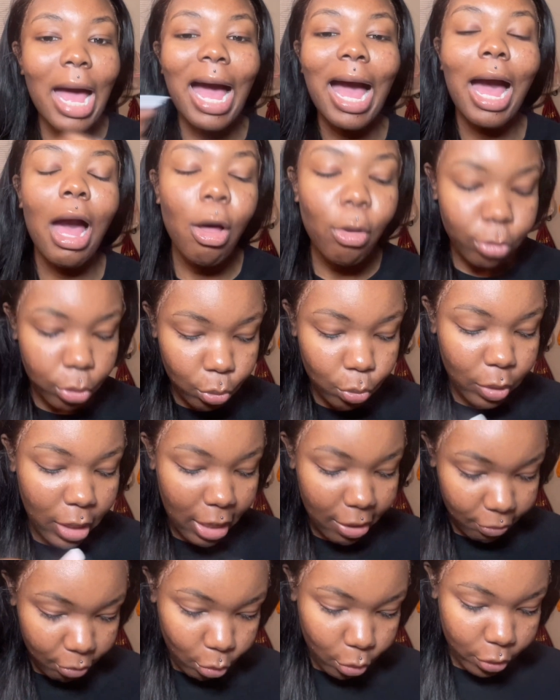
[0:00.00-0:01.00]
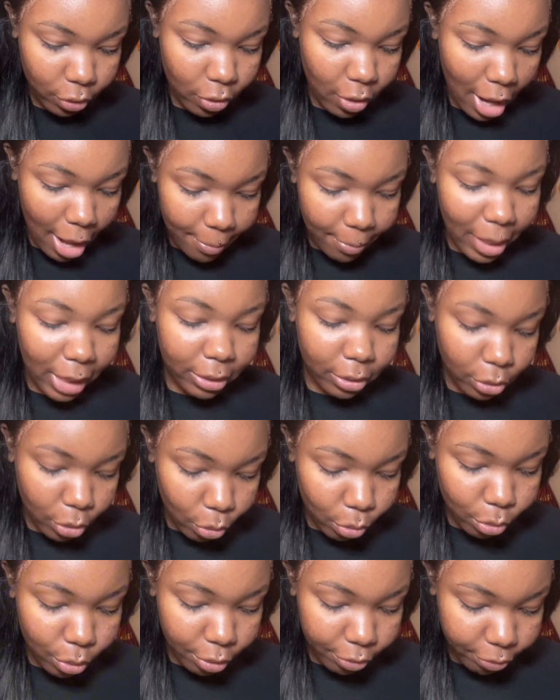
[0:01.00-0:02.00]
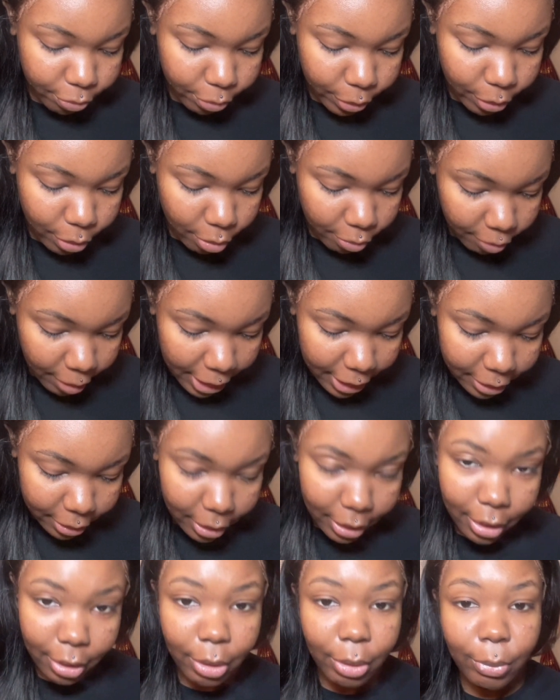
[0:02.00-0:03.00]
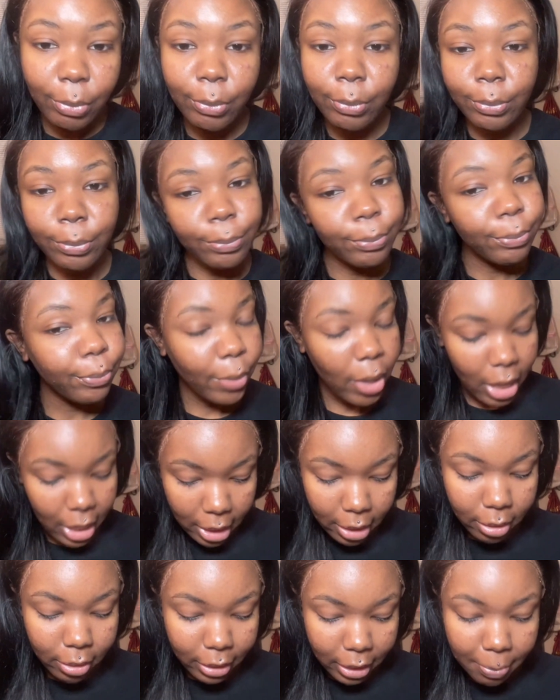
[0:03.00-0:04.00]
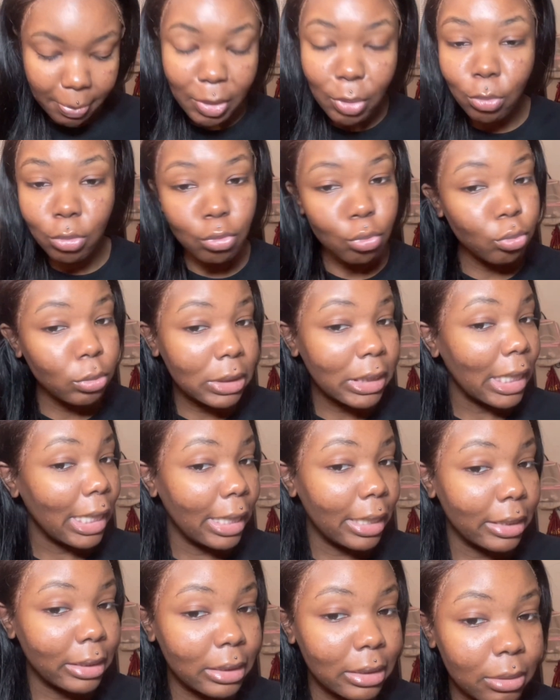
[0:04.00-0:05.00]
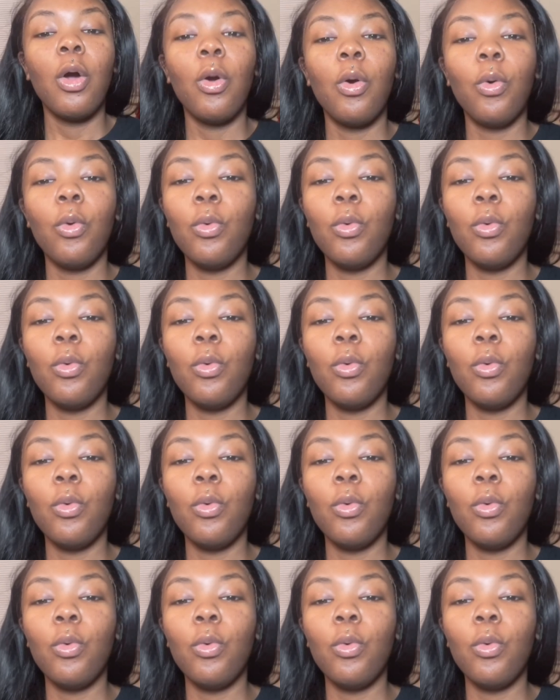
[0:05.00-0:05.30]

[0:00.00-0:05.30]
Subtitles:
I'll do that for y'all. I'm about to go look for y'all right now, and give me 2 seconds.